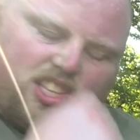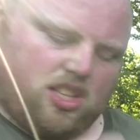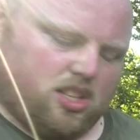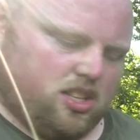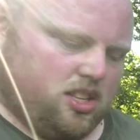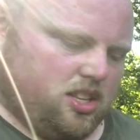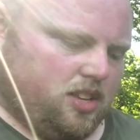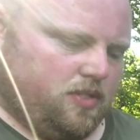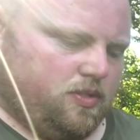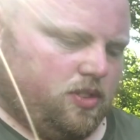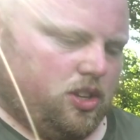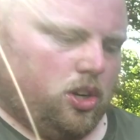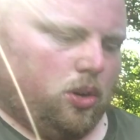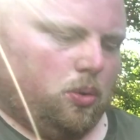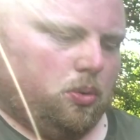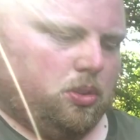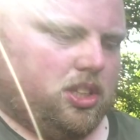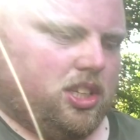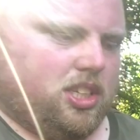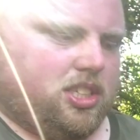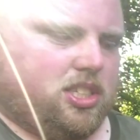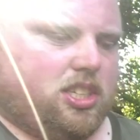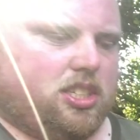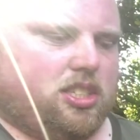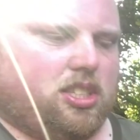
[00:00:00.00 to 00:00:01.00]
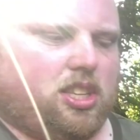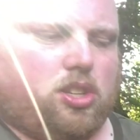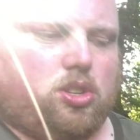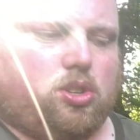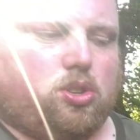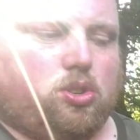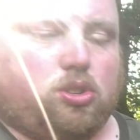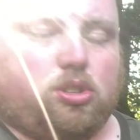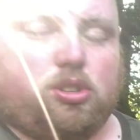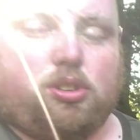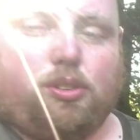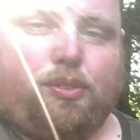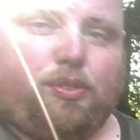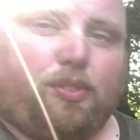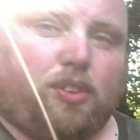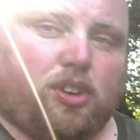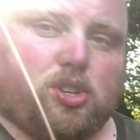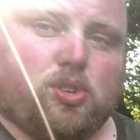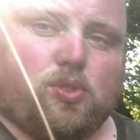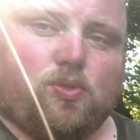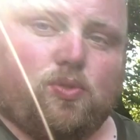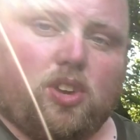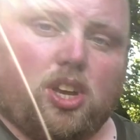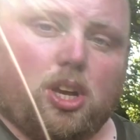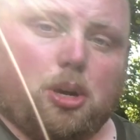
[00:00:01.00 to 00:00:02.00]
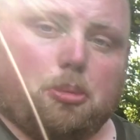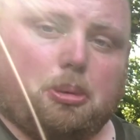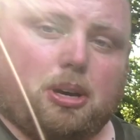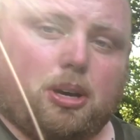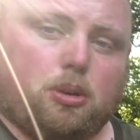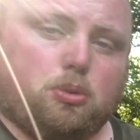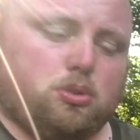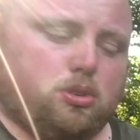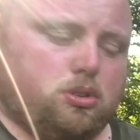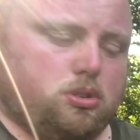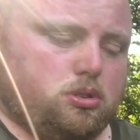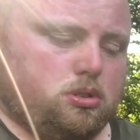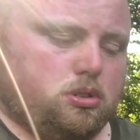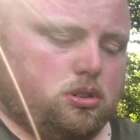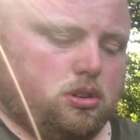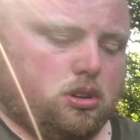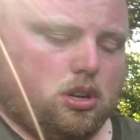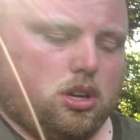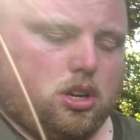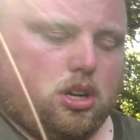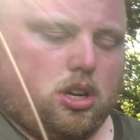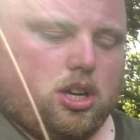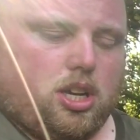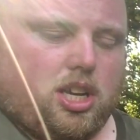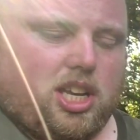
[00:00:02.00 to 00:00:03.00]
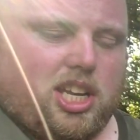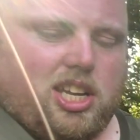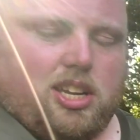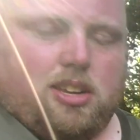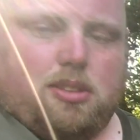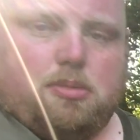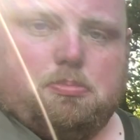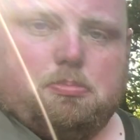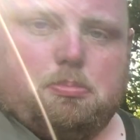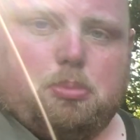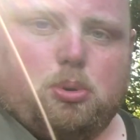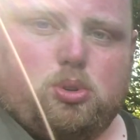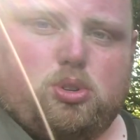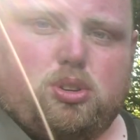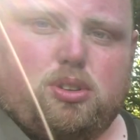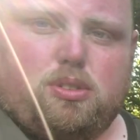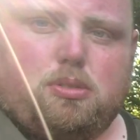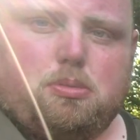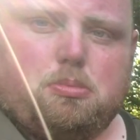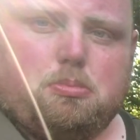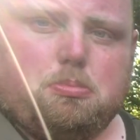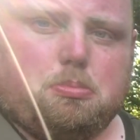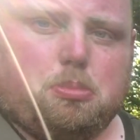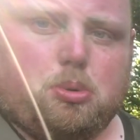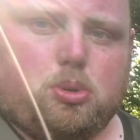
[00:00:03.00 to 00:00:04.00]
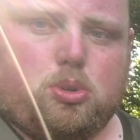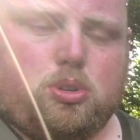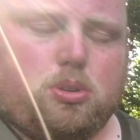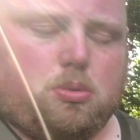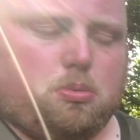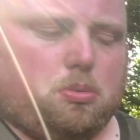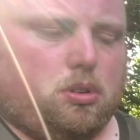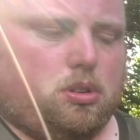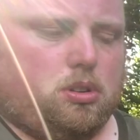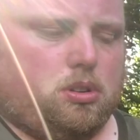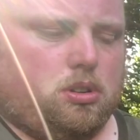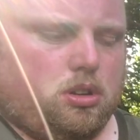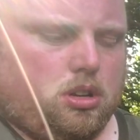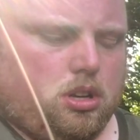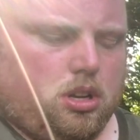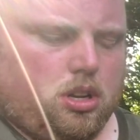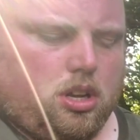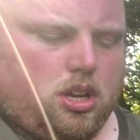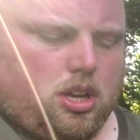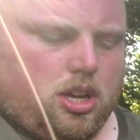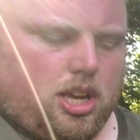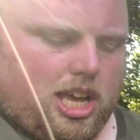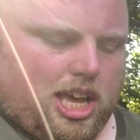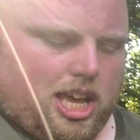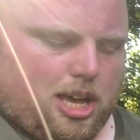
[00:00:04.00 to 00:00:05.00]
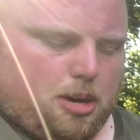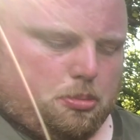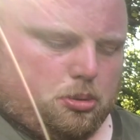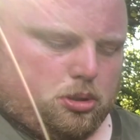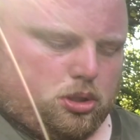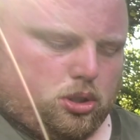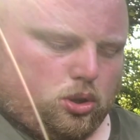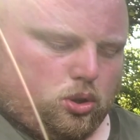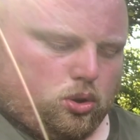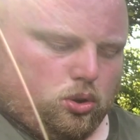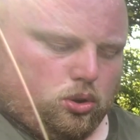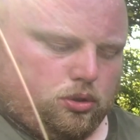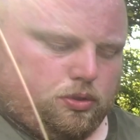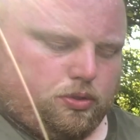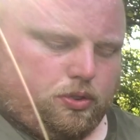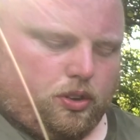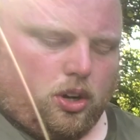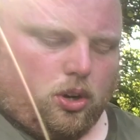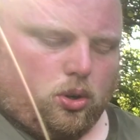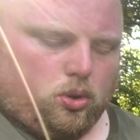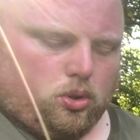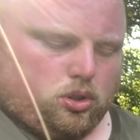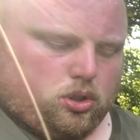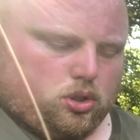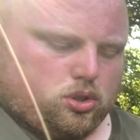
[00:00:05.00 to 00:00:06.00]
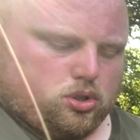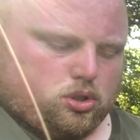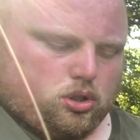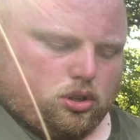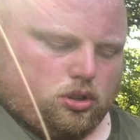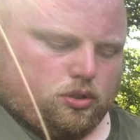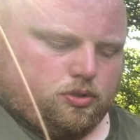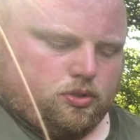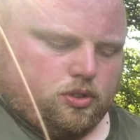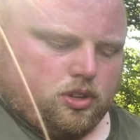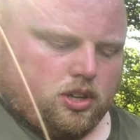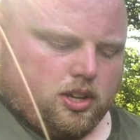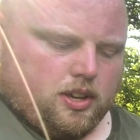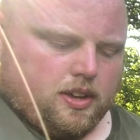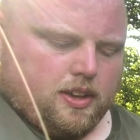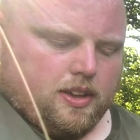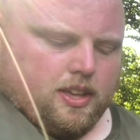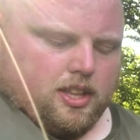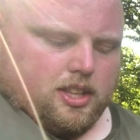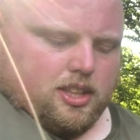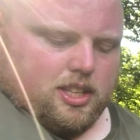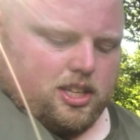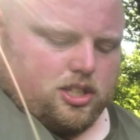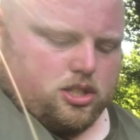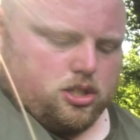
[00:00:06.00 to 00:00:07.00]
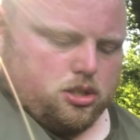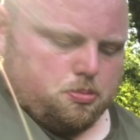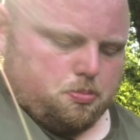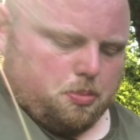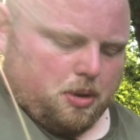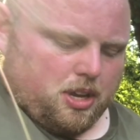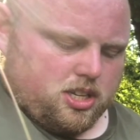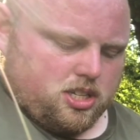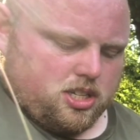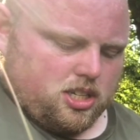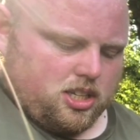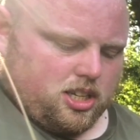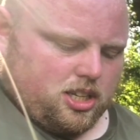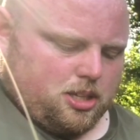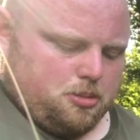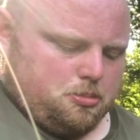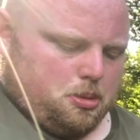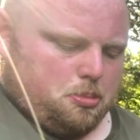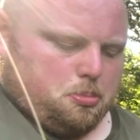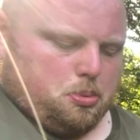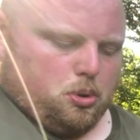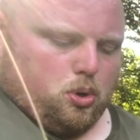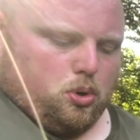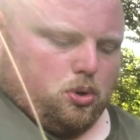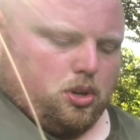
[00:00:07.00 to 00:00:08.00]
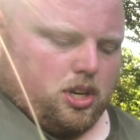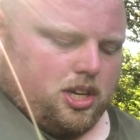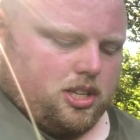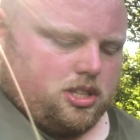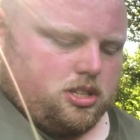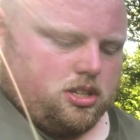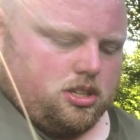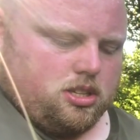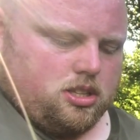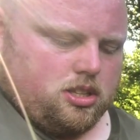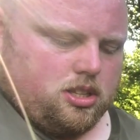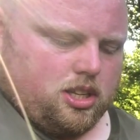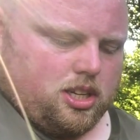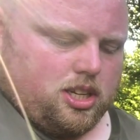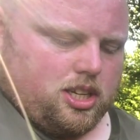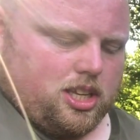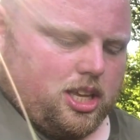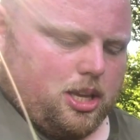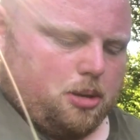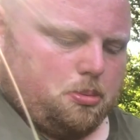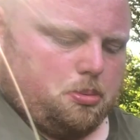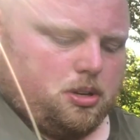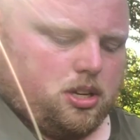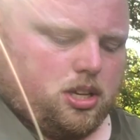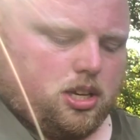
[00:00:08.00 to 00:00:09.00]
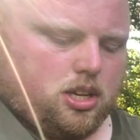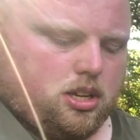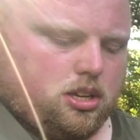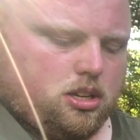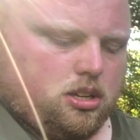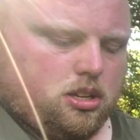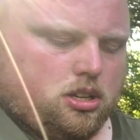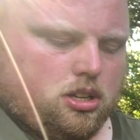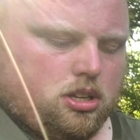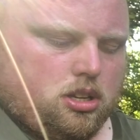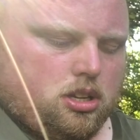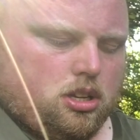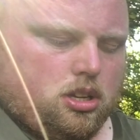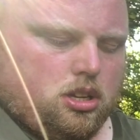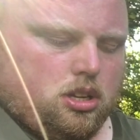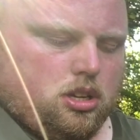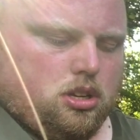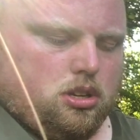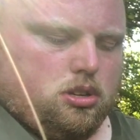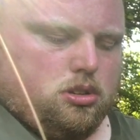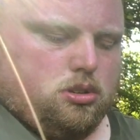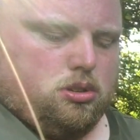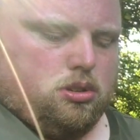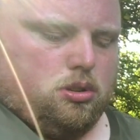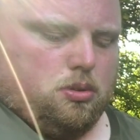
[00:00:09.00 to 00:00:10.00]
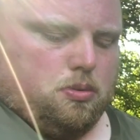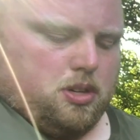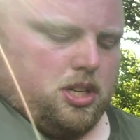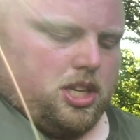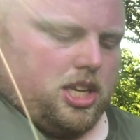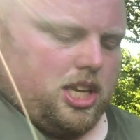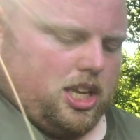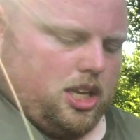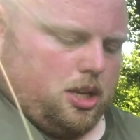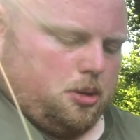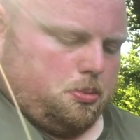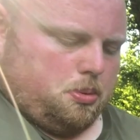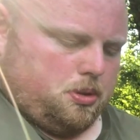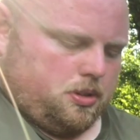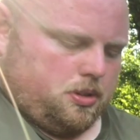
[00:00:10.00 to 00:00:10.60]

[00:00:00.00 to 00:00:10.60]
if you know what this is just a fishing reel pouch, budget one. But they're good for other stuff. This is basically my brew kit that I keep in here. So I keep